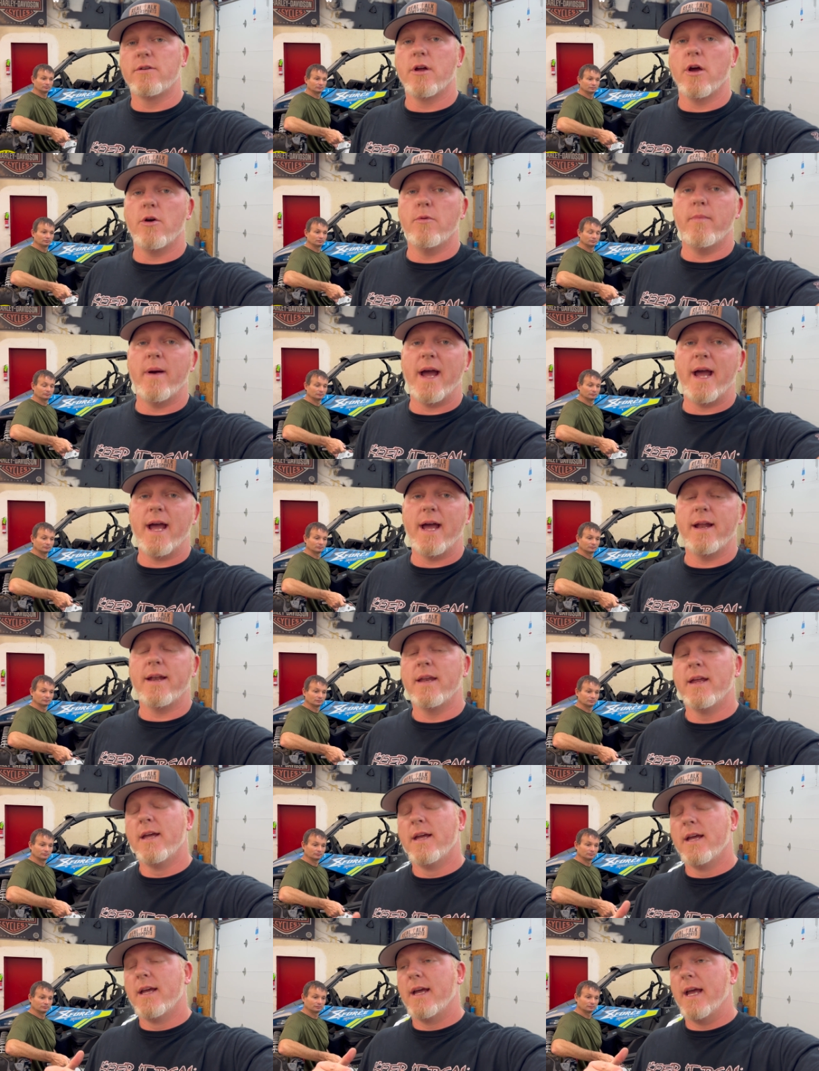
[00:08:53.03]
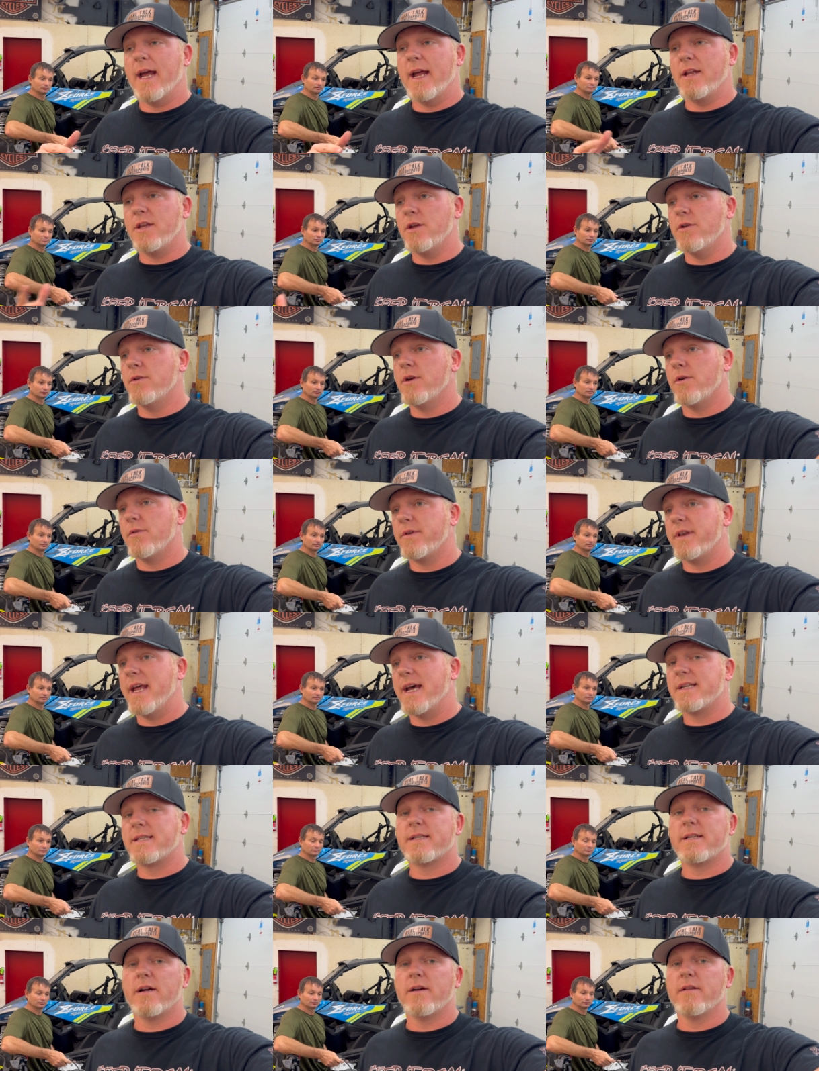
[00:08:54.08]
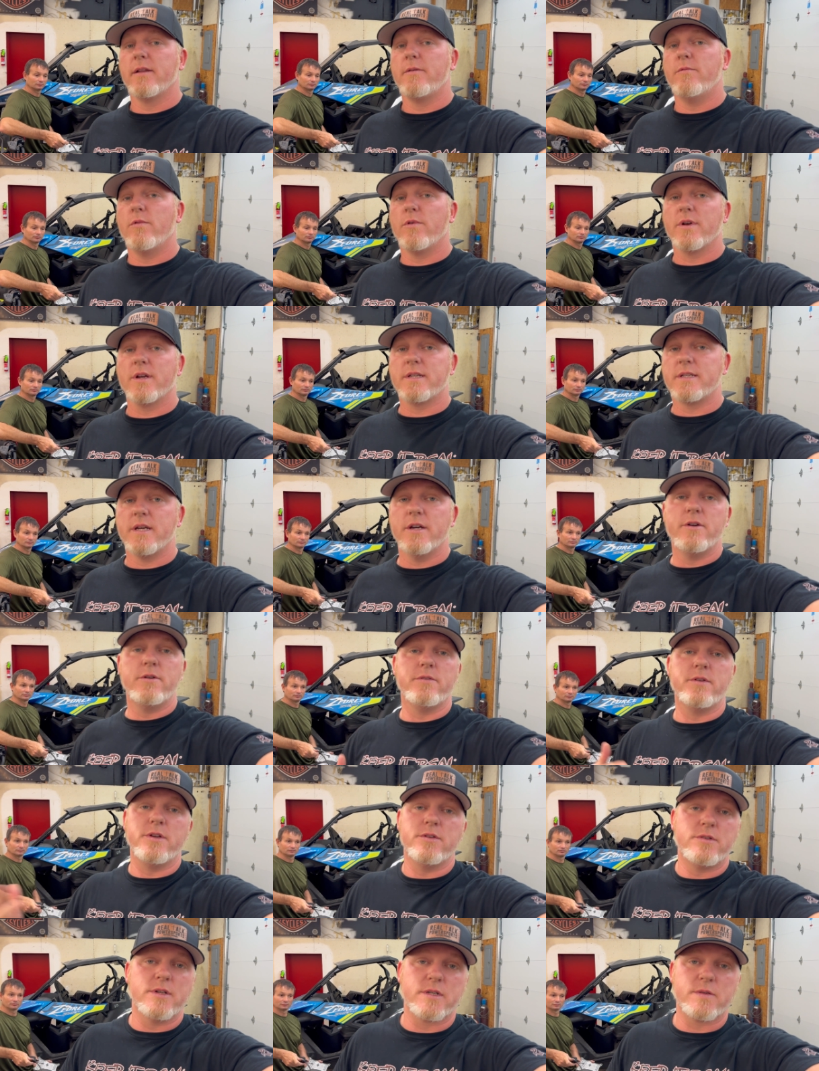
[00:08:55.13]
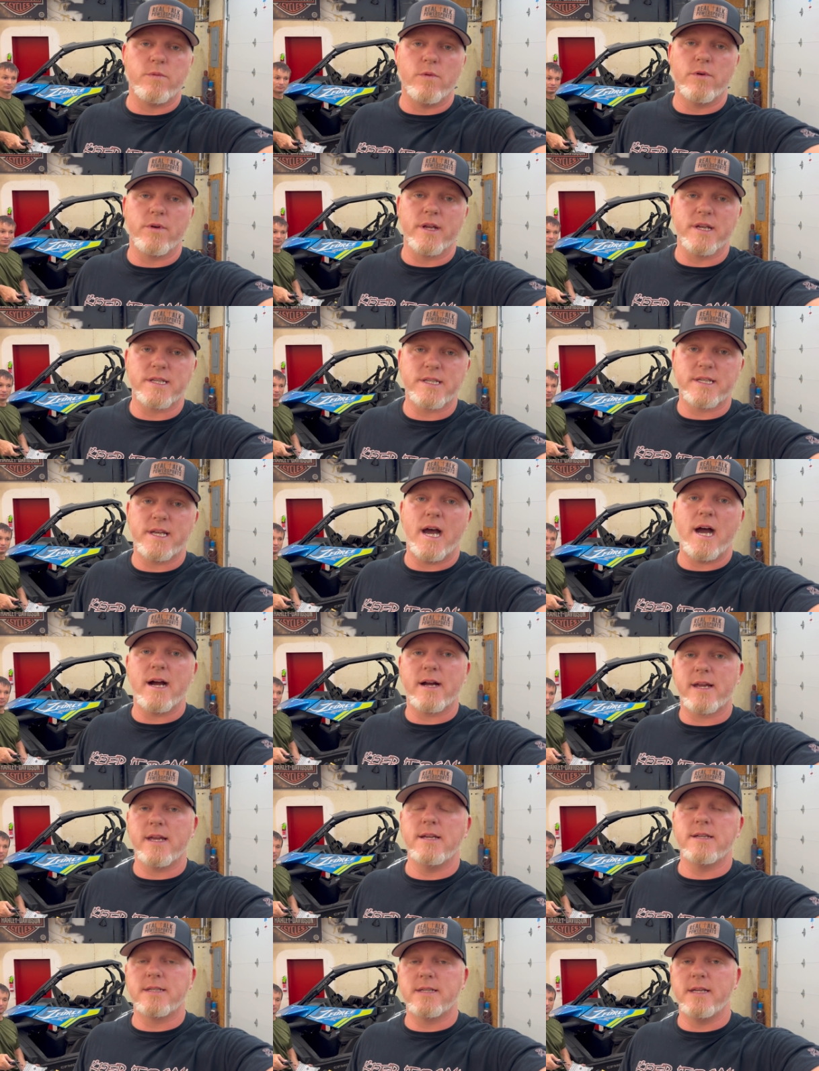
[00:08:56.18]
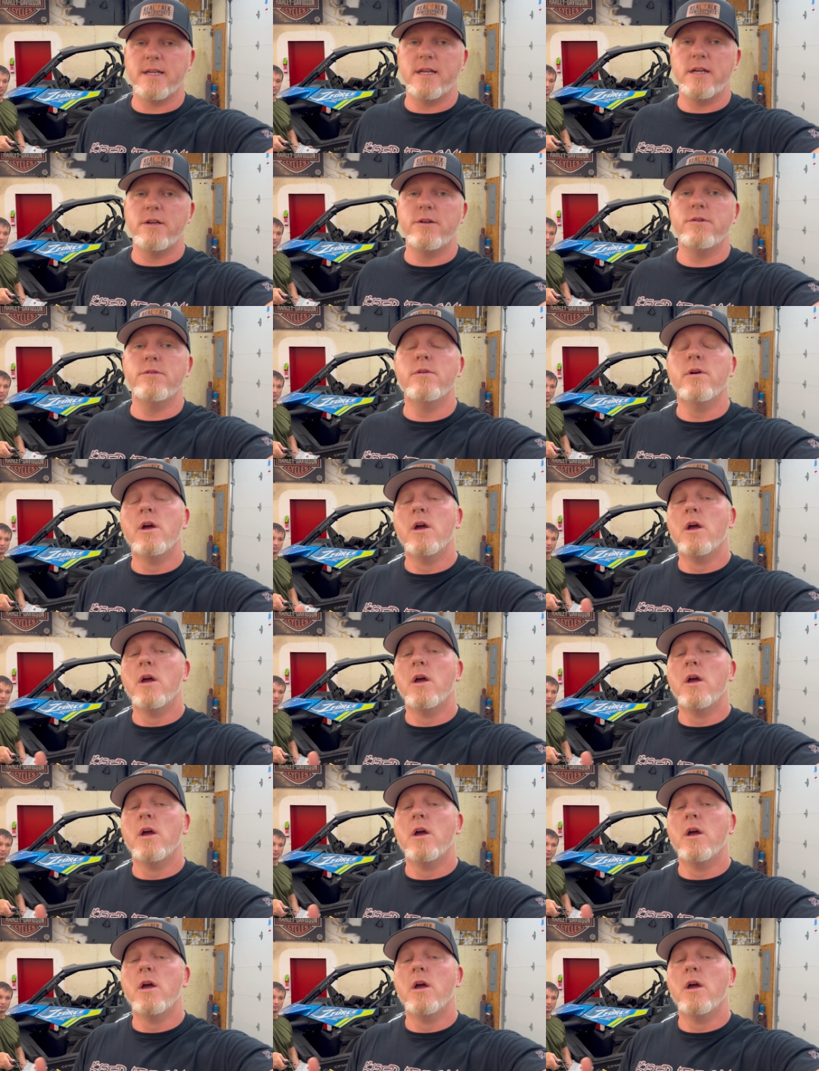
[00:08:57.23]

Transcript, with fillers: go bad and you don't necessarily want to tune, you just want a stock ECU,